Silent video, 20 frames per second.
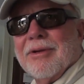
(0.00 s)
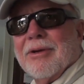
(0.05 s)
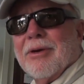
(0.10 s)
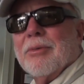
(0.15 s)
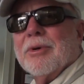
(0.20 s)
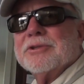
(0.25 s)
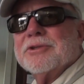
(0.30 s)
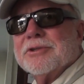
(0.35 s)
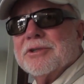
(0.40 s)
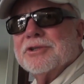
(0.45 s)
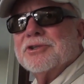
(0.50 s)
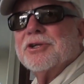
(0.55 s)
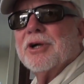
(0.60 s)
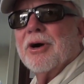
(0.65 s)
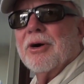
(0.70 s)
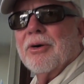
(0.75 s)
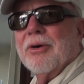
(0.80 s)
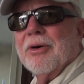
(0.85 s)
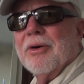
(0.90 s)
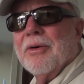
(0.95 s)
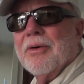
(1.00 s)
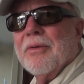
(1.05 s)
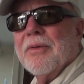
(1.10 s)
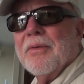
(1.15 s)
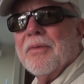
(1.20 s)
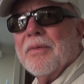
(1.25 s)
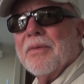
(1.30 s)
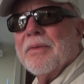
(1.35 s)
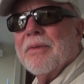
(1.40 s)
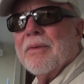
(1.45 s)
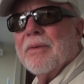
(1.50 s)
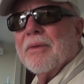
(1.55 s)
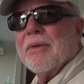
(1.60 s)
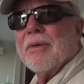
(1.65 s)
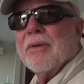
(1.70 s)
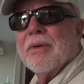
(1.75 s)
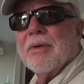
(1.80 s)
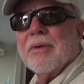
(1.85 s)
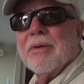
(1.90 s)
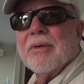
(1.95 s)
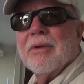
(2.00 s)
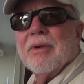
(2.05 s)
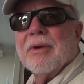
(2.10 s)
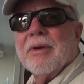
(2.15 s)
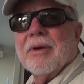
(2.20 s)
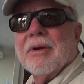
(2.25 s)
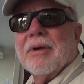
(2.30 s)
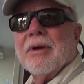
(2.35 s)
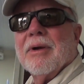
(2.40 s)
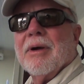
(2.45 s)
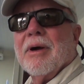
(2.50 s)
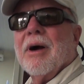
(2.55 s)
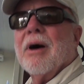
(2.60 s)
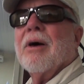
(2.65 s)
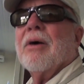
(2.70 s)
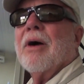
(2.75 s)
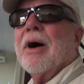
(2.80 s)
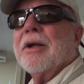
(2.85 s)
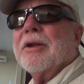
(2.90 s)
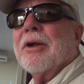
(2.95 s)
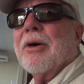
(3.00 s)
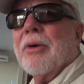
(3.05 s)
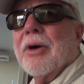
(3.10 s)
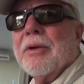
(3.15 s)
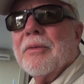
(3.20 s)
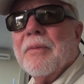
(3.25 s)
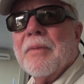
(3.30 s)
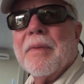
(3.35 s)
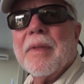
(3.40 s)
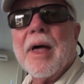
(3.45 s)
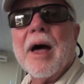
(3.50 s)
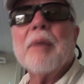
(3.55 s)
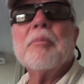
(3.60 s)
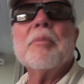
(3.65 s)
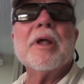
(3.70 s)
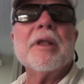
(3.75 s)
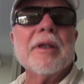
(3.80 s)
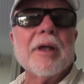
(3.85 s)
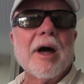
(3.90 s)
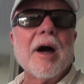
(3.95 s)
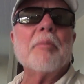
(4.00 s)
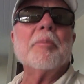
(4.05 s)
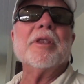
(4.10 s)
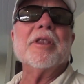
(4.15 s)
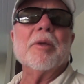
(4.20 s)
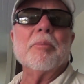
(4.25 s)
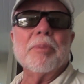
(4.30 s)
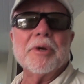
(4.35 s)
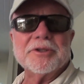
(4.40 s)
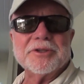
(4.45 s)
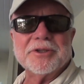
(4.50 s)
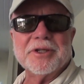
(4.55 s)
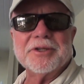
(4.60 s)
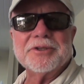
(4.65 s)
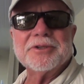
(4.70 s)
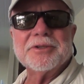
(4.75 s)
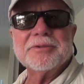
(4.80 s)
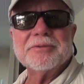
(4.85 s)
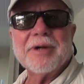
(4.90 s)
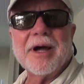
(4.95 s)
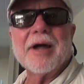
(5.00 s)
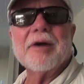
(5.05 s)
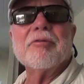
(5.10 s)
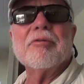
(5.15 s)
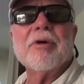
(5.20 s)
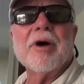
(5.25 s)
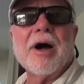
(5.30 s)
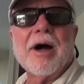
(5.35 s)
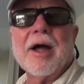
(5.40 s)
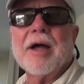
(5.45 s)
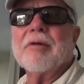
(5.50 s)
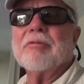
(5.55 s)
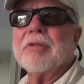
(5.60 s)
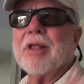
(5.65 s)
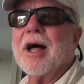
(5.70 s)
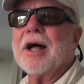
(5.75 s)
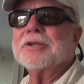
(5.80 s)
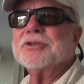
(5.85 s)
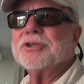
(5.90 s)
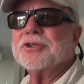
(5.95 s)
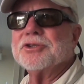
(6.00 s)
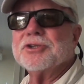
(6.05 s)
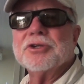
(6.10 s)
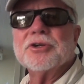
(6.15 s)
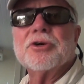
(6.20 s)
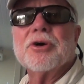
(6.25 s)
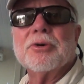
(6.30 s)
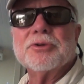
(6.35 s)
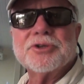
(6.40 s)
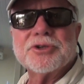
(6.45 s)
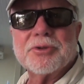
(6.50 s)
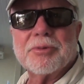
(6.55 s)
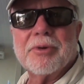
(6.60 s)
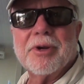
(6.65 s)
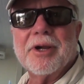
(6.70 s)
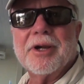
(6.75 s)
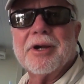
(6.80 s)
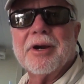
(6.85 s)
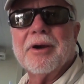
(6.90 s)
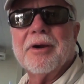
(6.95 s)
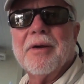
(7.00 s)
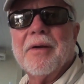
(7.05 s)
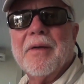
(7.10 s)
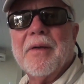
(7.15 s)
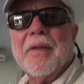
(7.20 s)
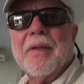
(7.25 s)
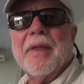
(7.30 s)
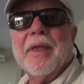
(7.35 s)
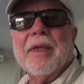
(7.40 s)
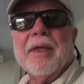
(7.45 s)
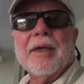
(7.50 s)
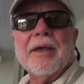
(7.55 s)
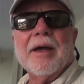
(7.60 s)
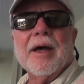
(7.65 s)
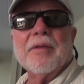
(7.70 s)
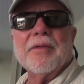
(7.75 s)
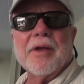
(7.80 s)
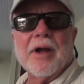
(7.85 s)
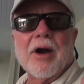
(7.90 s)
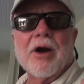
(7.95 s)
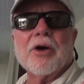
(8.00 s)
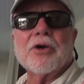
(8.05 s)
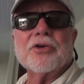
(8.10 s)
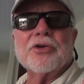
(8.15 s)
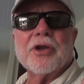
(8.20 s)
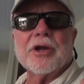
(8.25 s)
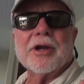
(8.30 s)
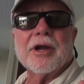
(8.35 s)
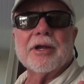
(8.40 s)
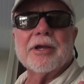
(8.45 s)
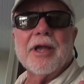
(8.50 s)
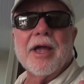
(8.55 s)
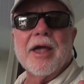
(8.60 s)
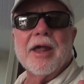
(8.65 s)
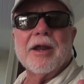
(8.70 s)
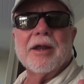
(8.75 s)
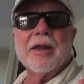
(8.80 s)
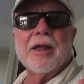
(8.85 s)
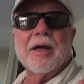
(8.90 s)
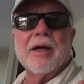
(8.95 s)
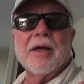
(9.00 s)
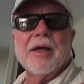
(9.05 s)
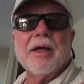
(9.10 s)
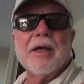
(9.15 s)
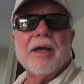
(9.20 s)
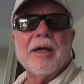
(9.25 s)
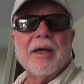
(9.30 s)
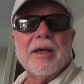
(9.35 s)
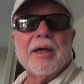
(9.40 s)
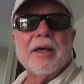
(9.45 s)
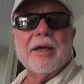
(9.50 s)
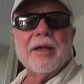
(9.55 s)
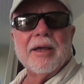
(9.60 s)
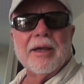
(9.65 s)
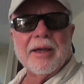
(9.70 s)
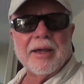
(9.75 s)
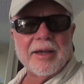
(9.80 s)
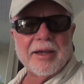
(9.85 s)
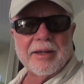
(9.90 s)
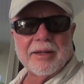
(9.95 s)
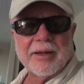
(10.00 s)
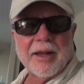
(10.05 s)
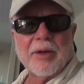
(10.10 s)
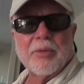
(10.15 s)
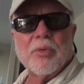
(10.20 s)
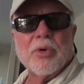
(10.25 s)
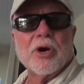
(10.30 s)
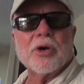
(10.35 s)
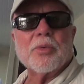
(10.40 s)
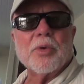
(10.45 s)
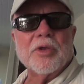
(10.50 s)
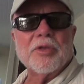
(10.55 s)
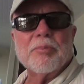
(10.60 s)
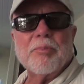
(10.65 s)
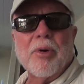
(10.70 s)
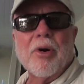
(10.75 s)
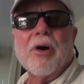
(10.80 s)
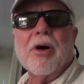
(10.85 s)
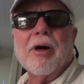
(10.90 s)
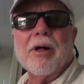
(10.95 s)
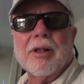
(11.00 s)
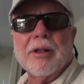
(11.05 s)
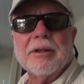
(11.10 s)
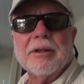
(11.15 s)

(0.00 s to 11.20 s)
And what's the show? It's called Stoked on Fishing. Oh, I know it. I'm in, I'm in the business. Oh, you I, are? I have lodges in Costa Rica. Okay. The Arctic of Canada. And I work with Paul.